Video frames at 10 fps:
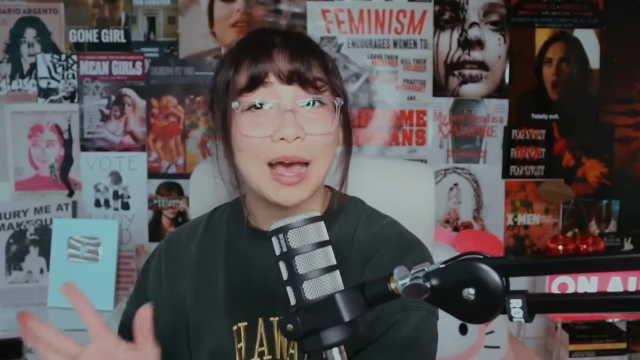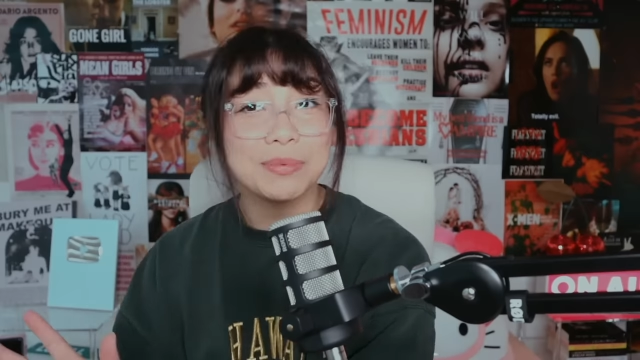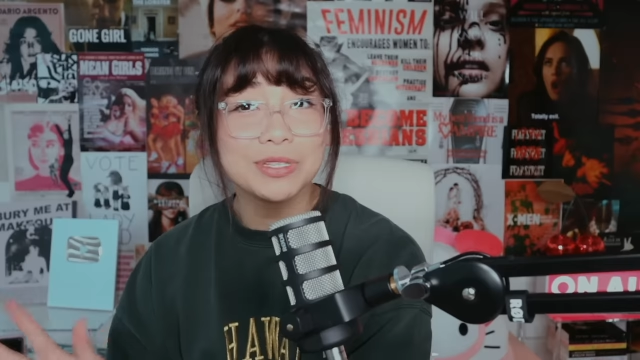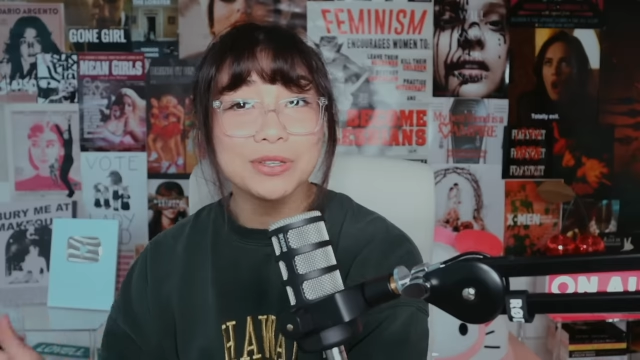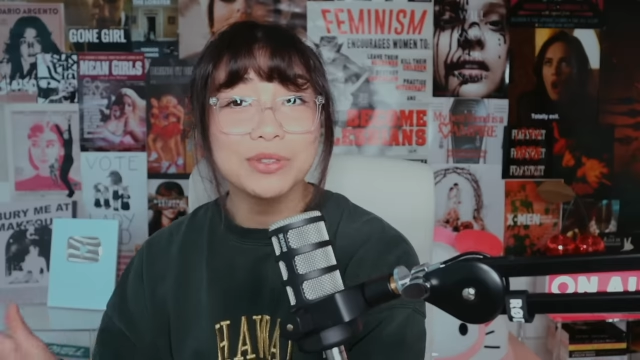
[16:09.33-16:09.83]

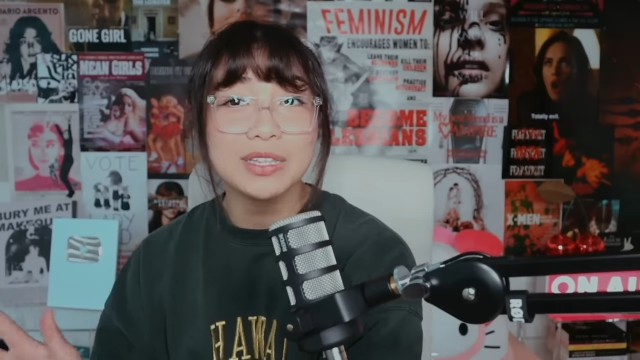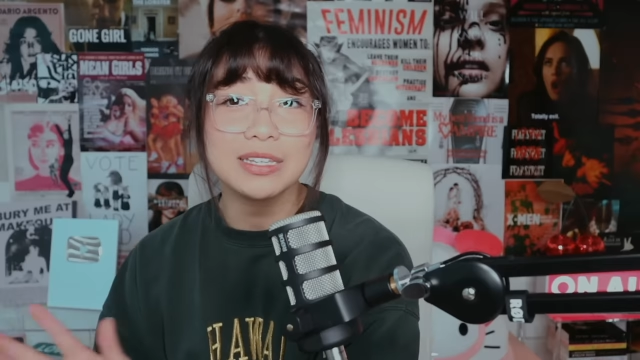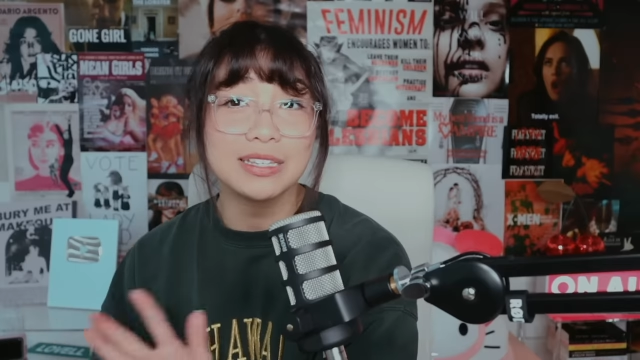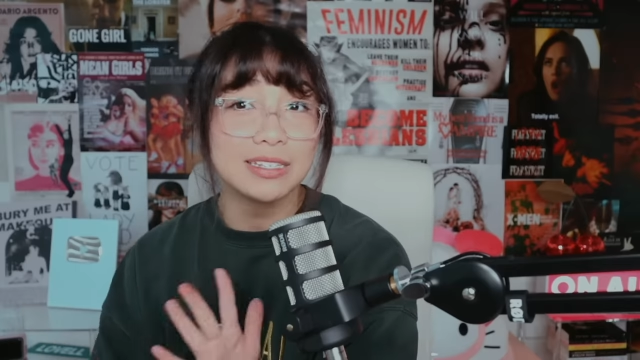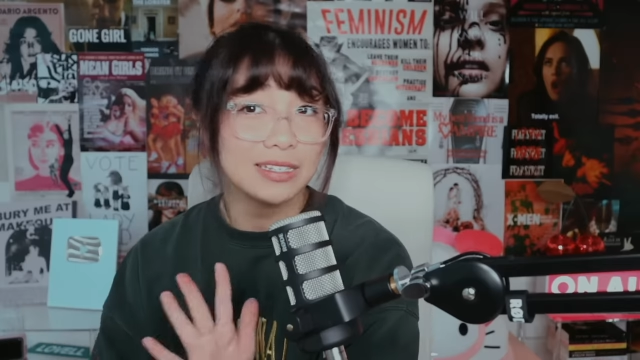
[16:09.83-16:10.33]
absolutely
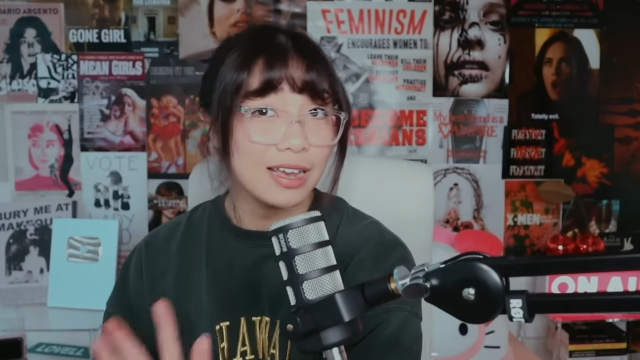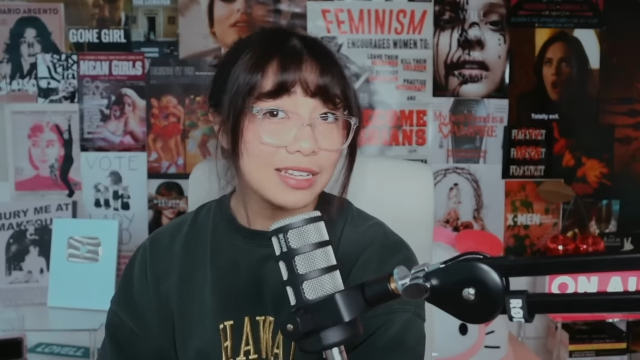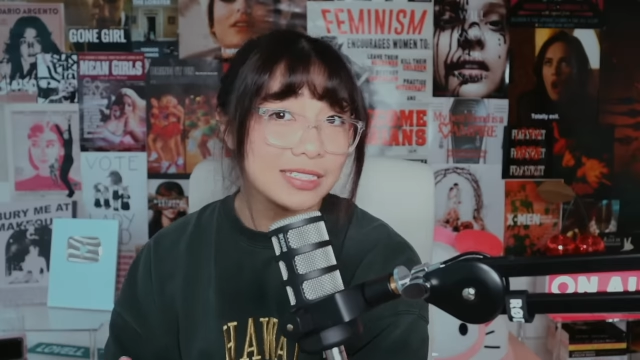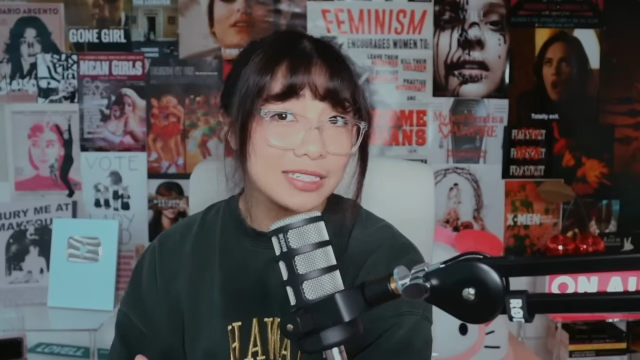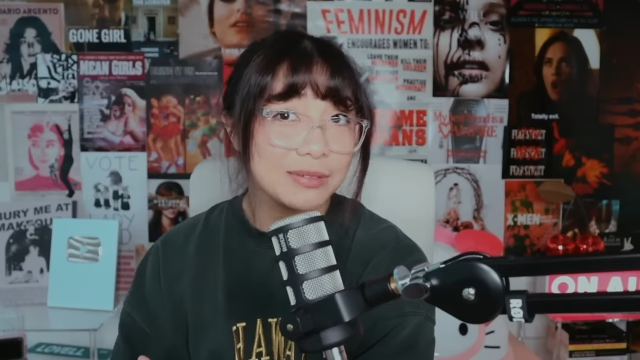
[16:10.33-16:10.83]

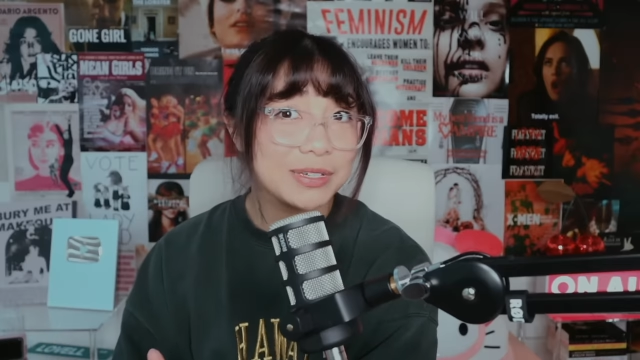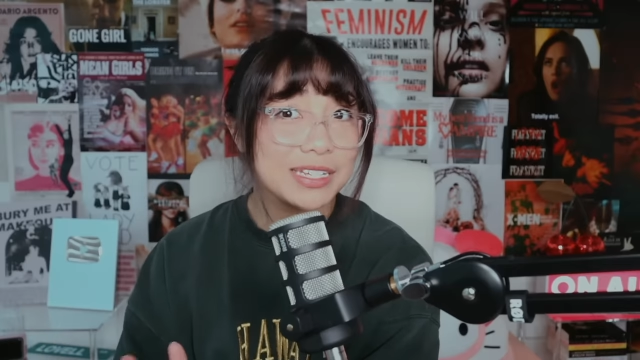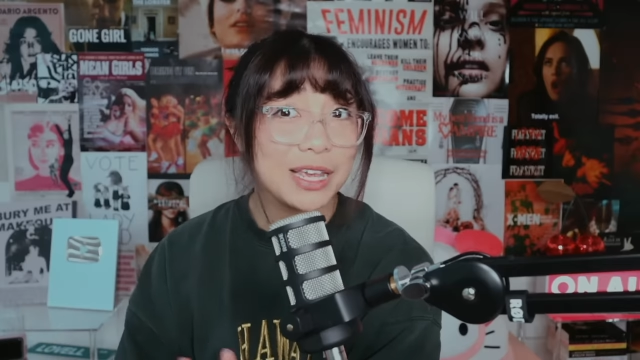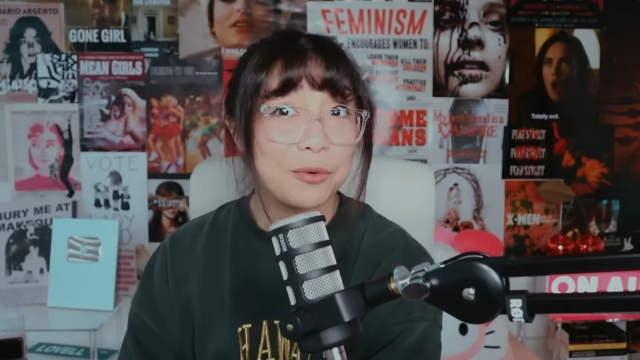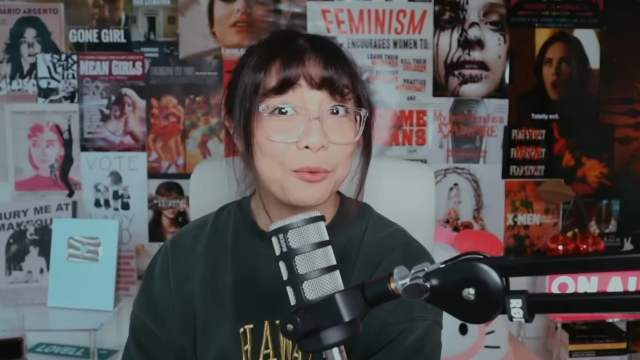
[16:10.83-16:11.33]
disgusting
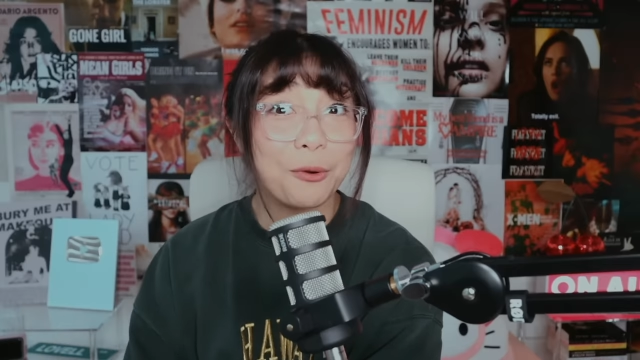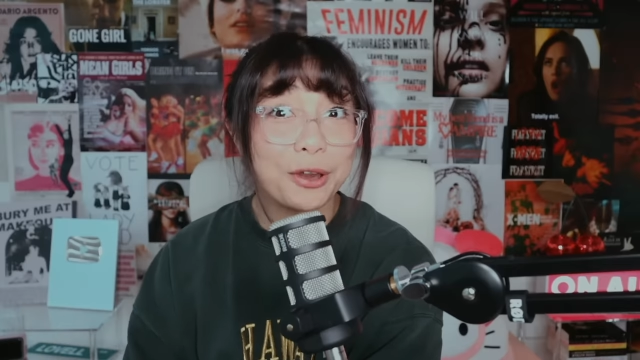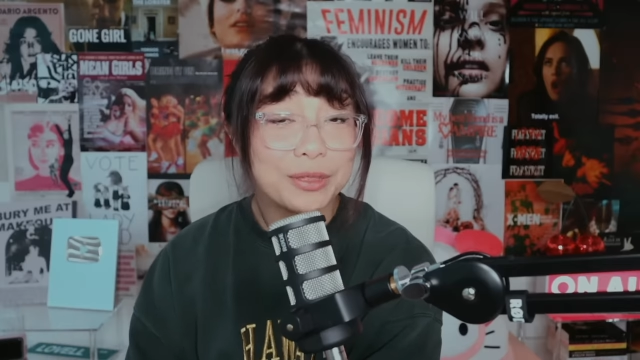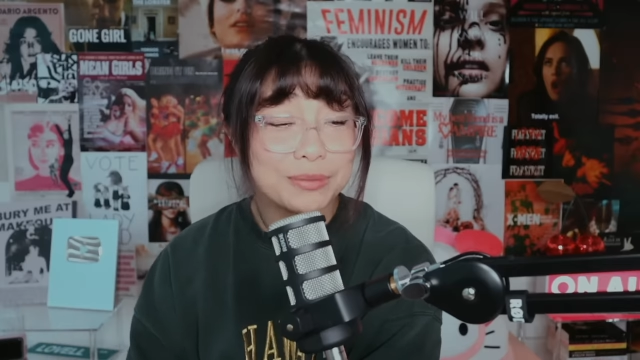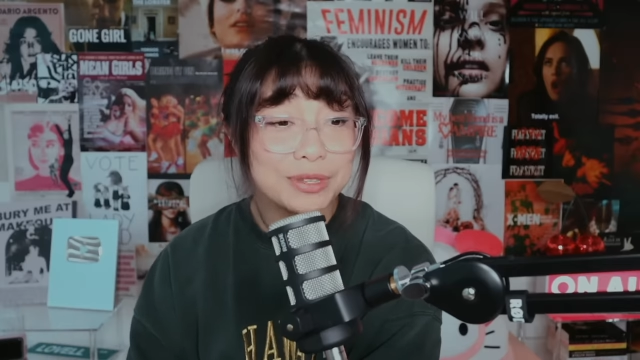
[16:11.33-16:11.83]
because I
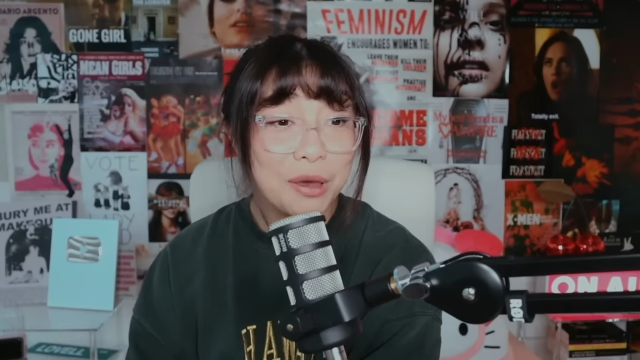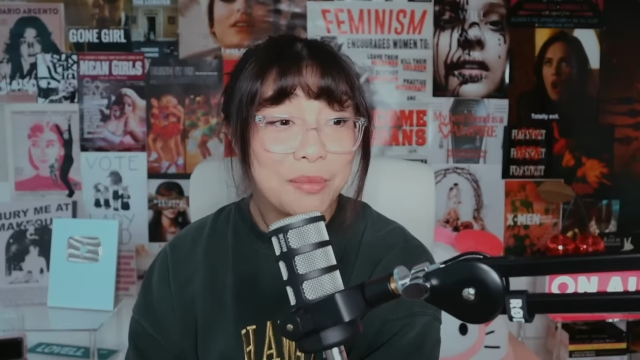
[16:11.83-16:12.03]
wore them so